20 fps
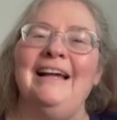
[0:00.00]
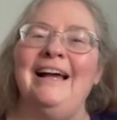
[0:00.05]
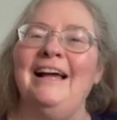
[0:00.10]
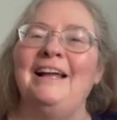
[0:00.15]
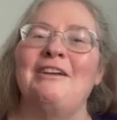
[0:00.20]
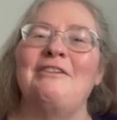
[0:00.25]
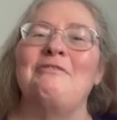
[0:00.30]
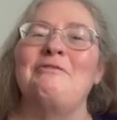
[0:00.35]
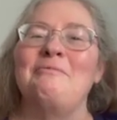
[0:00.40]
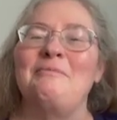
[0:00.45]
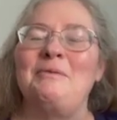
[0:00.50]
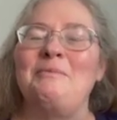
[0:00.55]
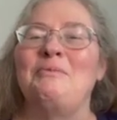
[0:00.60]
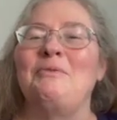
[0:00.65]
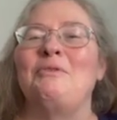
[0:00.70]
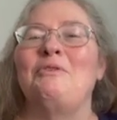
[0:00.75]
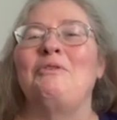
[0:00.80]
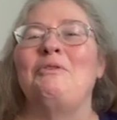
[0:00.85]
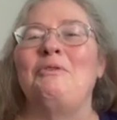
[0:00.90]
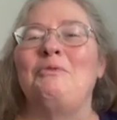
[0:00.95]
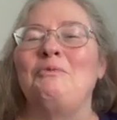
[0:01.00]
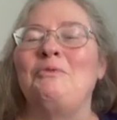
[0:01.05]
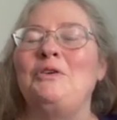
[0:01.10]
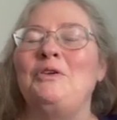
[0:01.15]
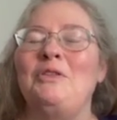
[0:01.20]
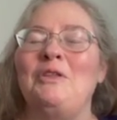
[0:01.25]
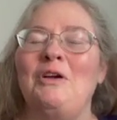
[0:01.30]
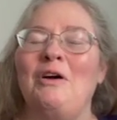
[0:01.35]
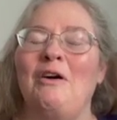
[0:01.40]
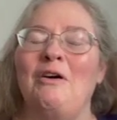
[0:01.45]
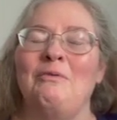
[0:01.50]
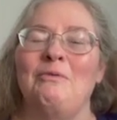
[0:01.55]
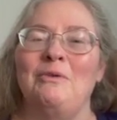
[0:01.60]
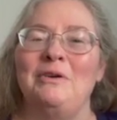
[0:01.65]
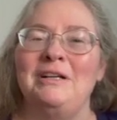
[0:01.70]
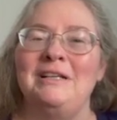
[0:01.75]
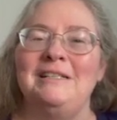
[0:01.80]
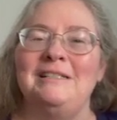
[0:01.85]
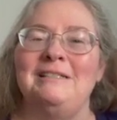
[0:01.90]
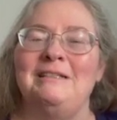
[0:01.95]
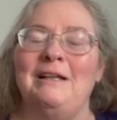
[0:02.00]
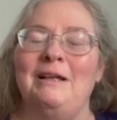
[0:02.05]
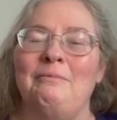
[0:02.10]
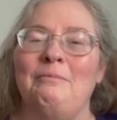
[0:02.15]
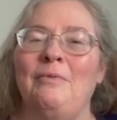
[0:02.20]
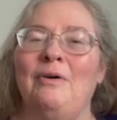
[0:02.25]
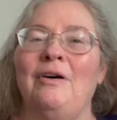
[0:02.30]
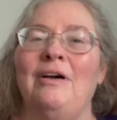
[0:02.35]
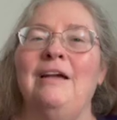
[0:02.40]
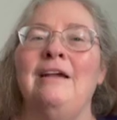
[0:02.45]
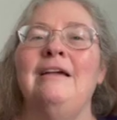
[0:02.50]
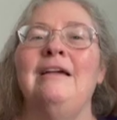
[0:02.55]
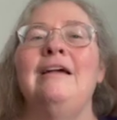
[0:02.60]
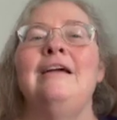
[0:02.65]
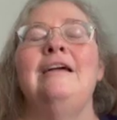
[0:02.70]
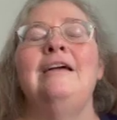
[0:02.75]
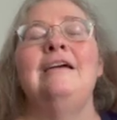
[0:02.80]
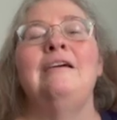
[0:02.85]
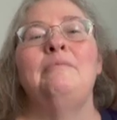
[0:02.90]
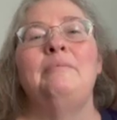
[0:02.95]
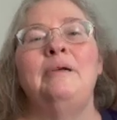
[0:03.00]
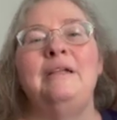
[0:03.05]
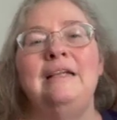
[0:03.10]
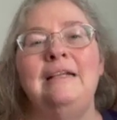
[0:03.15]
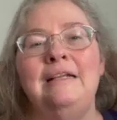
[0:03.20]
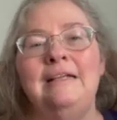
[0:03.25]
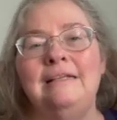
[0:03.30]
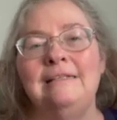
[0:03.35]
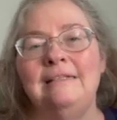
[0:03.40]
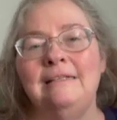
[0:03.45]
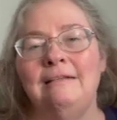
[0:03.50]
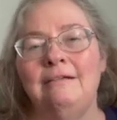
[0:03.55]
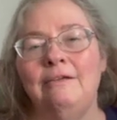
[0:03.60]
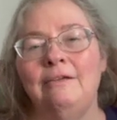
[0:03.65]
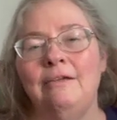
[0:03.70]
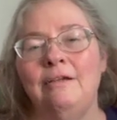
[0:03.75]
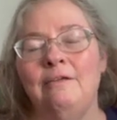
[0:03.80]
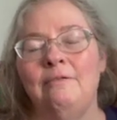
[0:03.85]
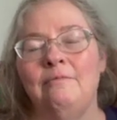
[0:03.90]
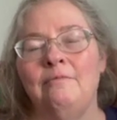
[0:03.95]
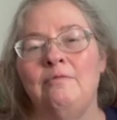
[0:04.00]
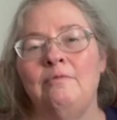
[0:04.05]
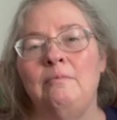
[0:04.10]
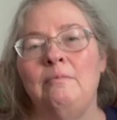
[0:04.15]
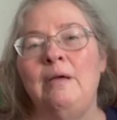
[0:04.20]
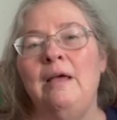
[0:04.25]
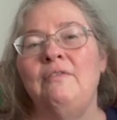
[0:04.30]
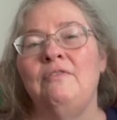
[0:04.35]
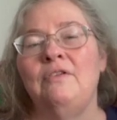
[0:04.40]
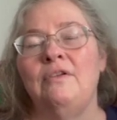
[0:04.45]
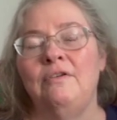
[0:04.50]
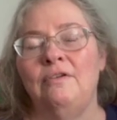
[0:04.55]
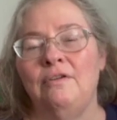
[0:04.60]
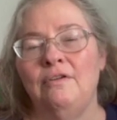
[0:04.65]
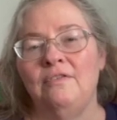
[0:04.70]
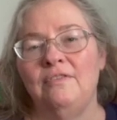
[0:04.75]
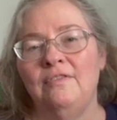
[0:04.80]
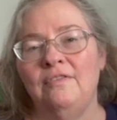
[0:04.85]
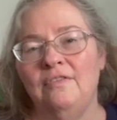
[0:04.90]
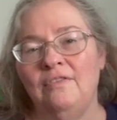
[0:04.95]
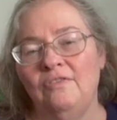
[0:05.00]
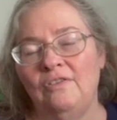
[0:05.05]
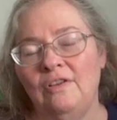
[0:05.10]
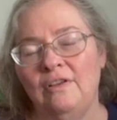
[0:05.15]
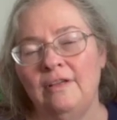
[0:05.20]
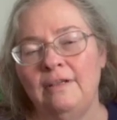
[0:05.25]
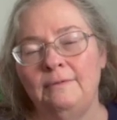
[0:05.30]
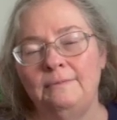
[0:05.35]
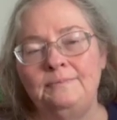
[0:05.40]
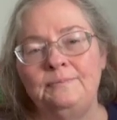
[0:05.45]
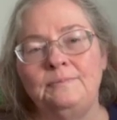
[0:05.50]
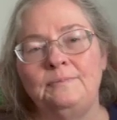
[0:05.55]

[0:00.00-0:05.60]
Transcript: I don't remember who the artwork is done by, but it is Heaven and Earth Design.